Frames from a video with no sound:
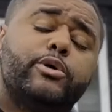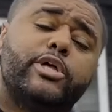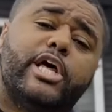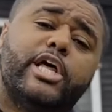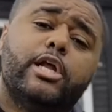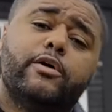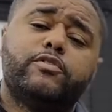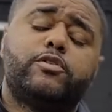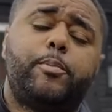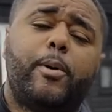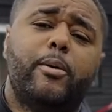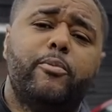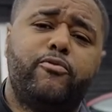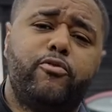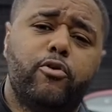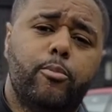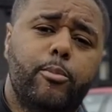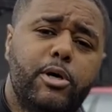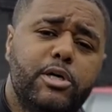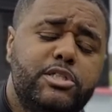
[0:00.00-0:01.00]
So we're gonna head over to Punk
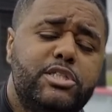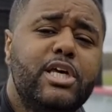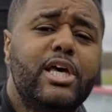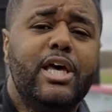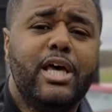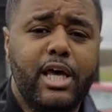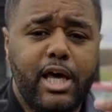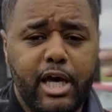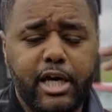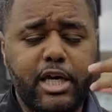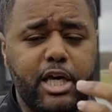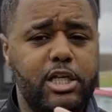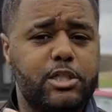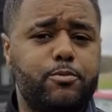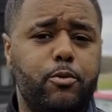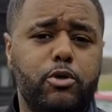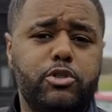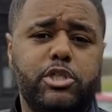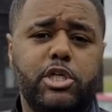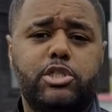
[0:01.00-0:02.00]
Performance and get
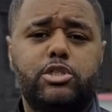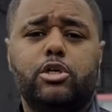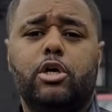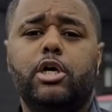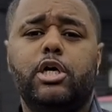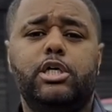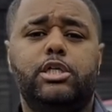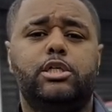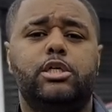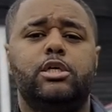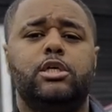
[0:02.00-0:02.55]
this project started.